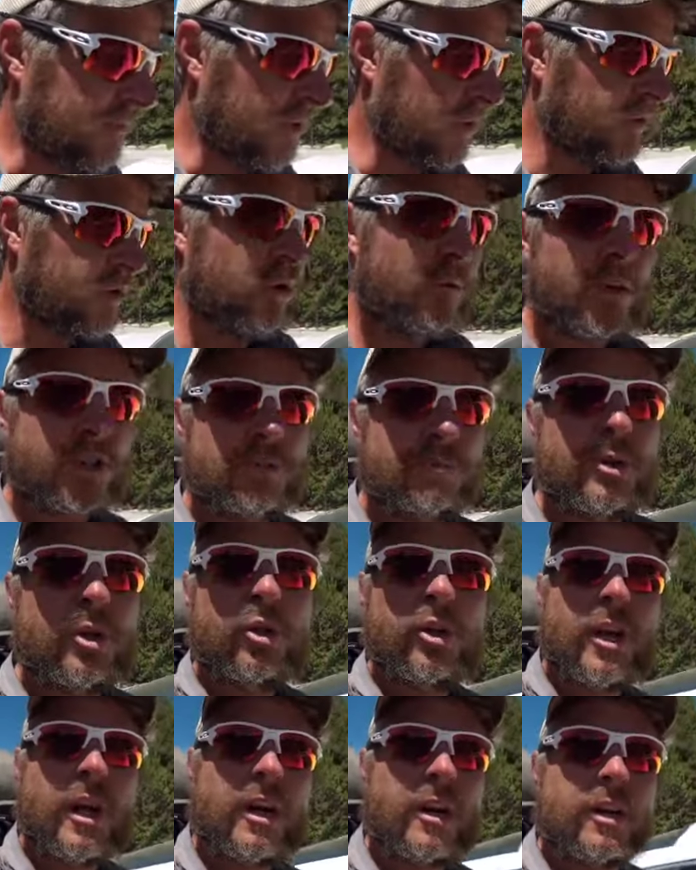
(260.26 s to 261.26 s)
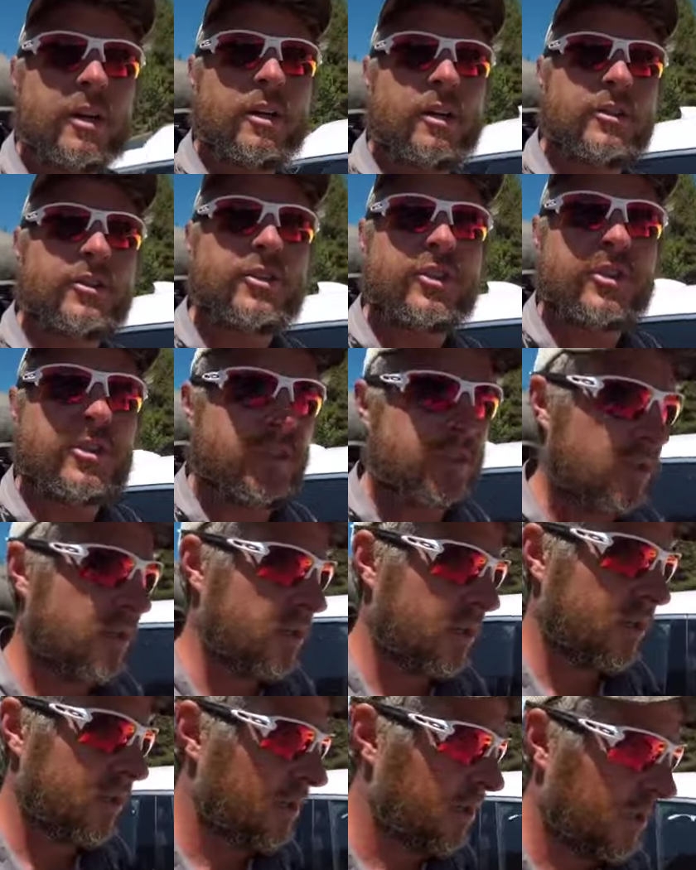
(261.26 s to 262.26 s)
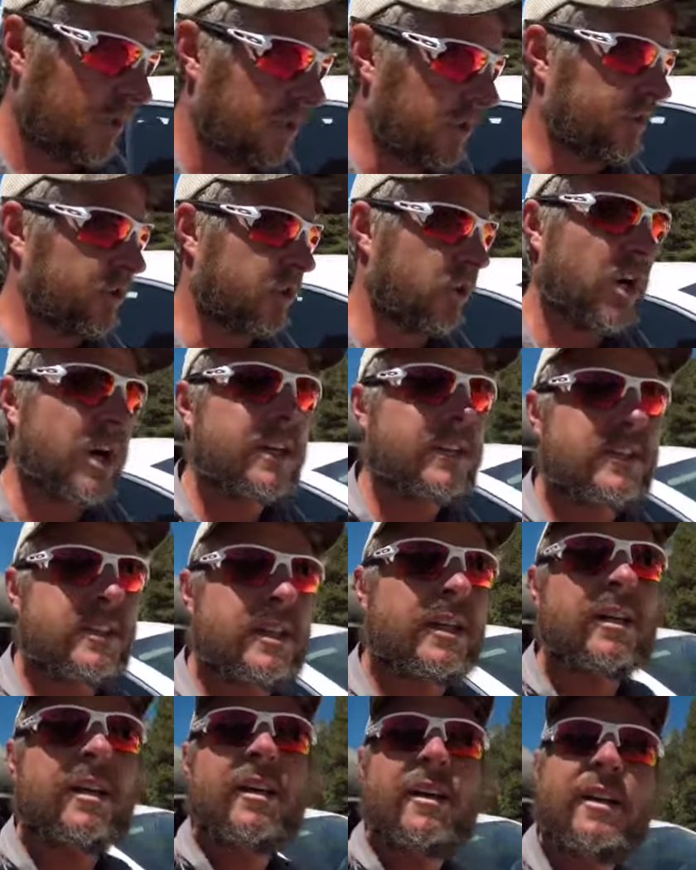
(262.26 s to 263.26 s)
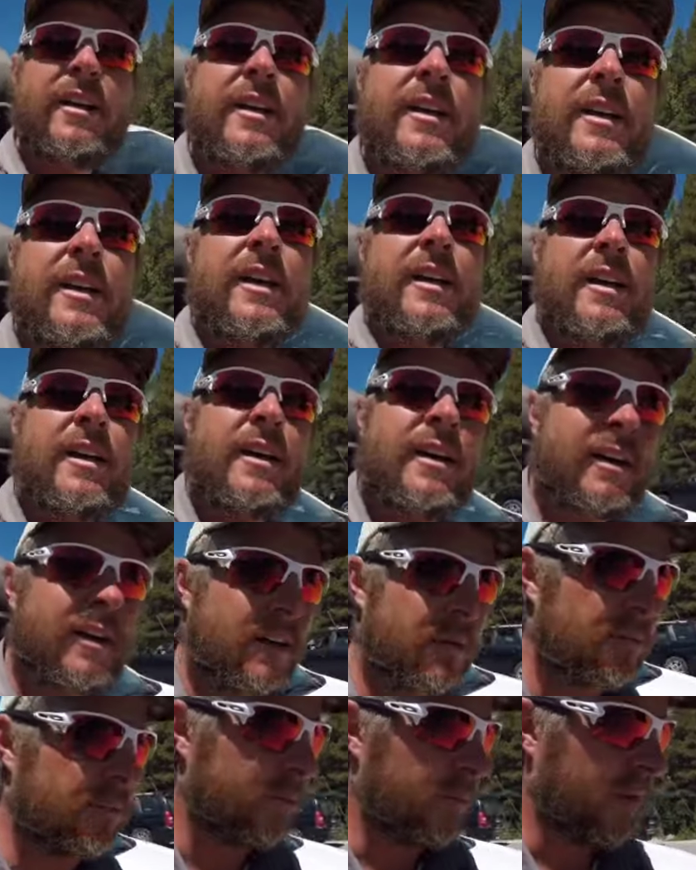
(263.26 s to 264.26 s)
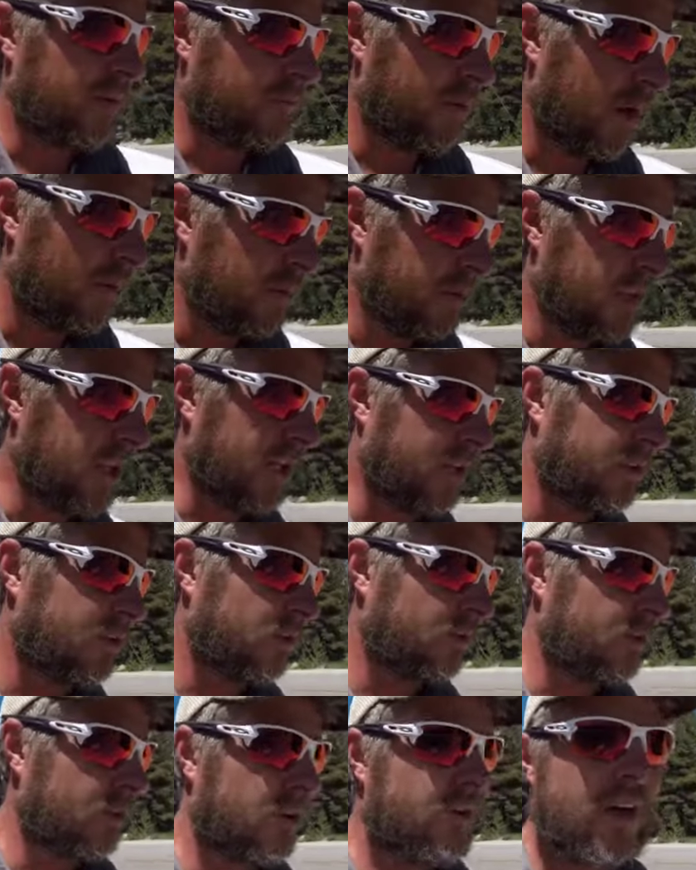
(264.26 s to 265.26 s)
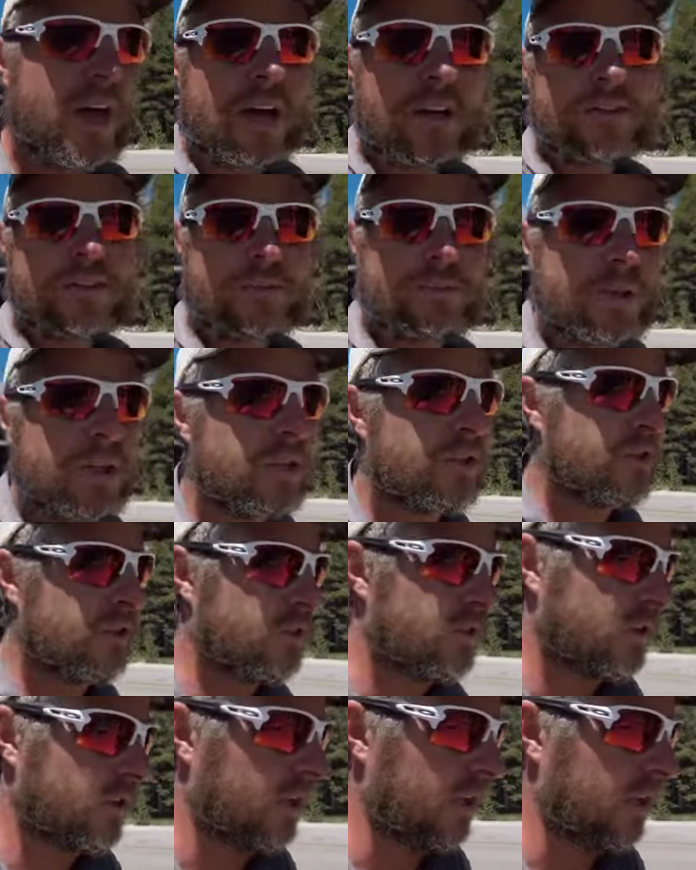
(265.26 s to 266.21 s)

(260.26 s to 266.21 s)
so much beauty out here it's just it's crazy um, I've probably taken over a thousand pictures in the